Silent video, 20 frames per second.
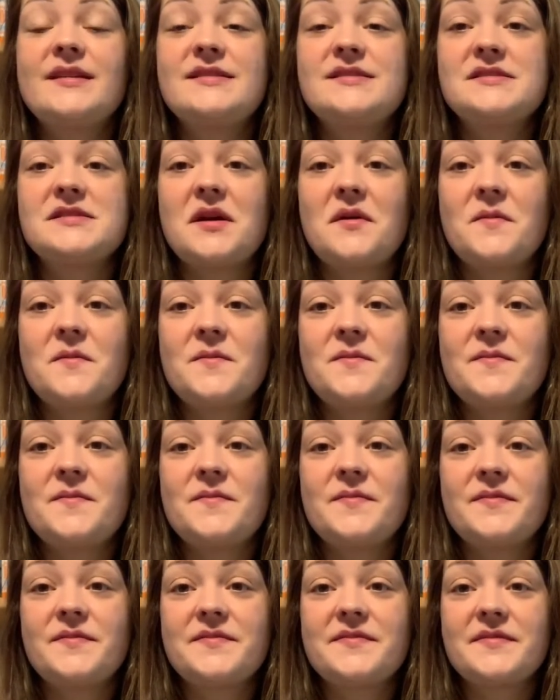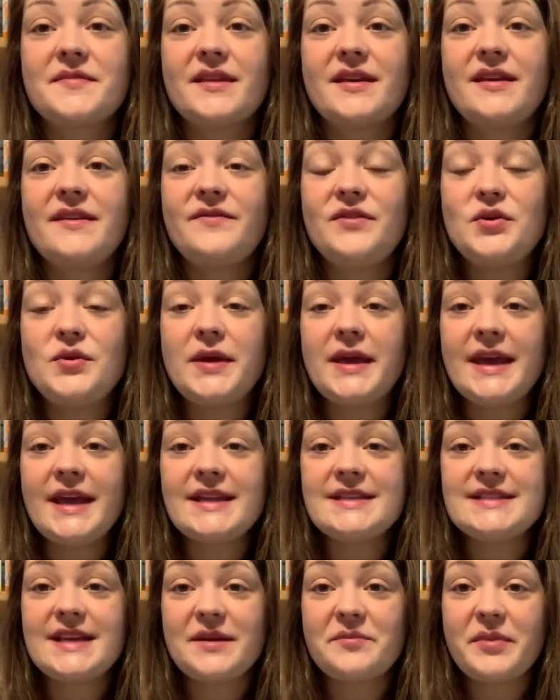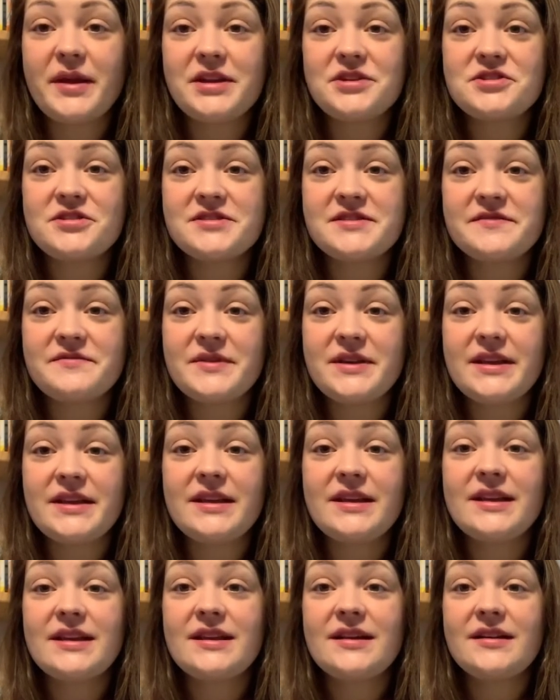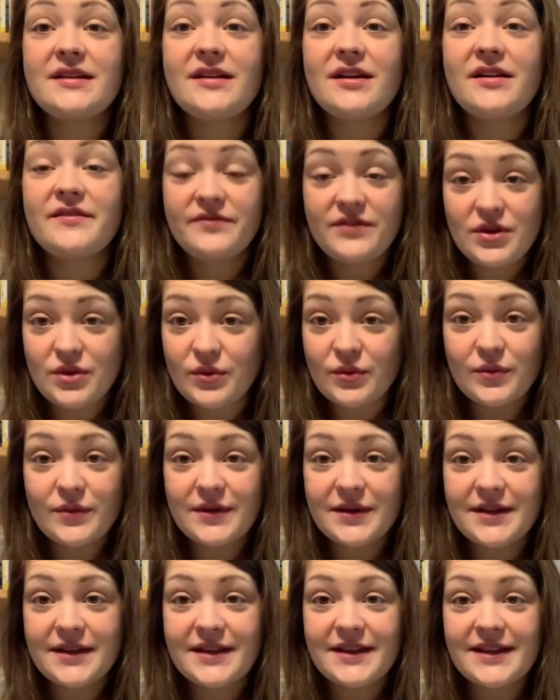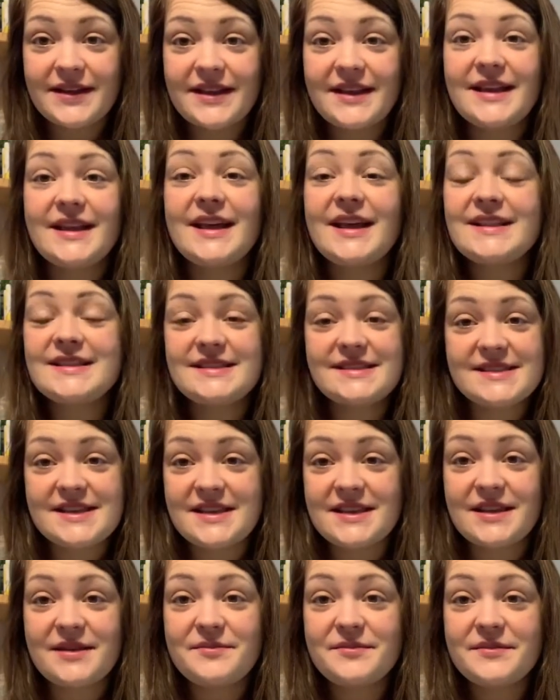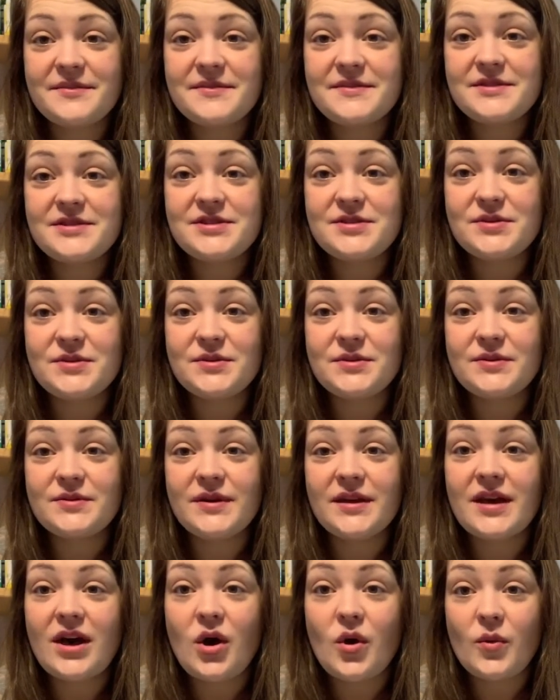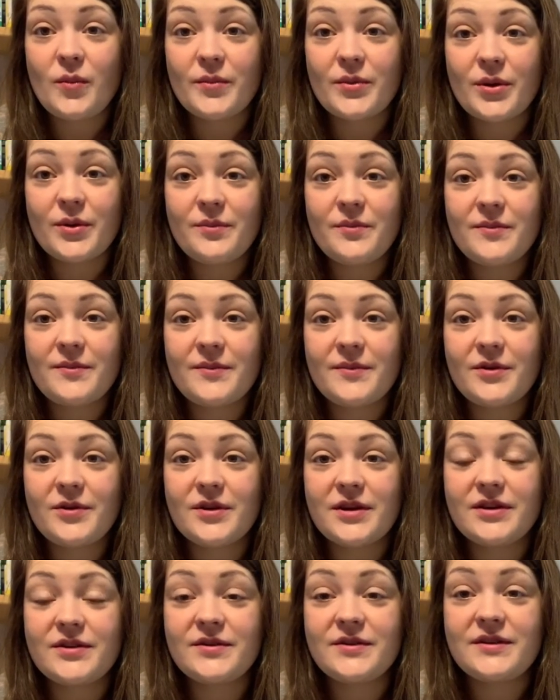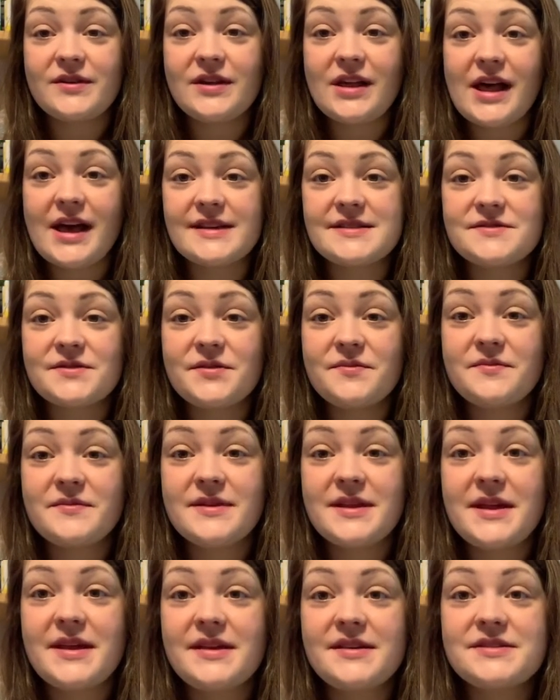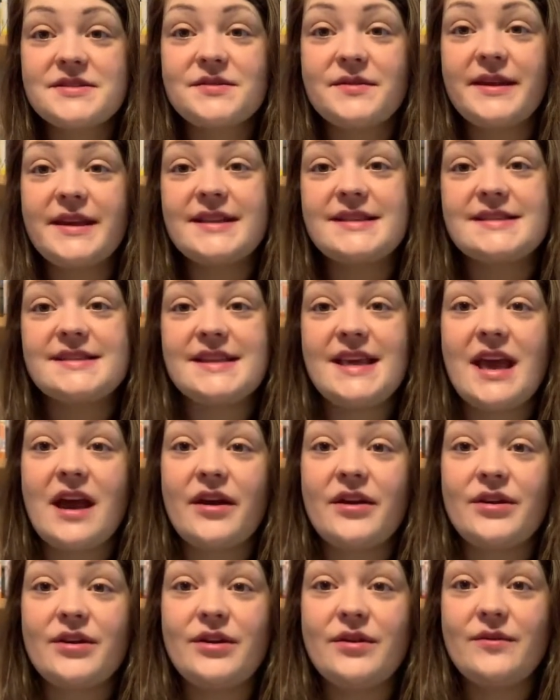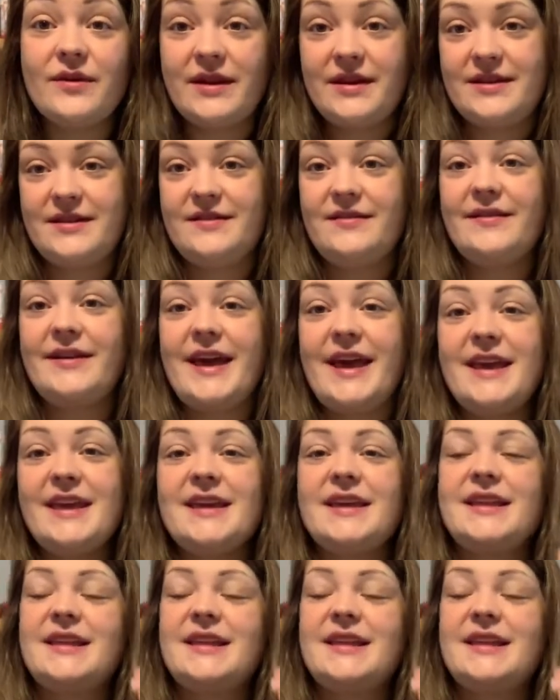So, if you can't, take pictures of you, and send them to homeroom or Google Classroom so we can see how you're doing, okay?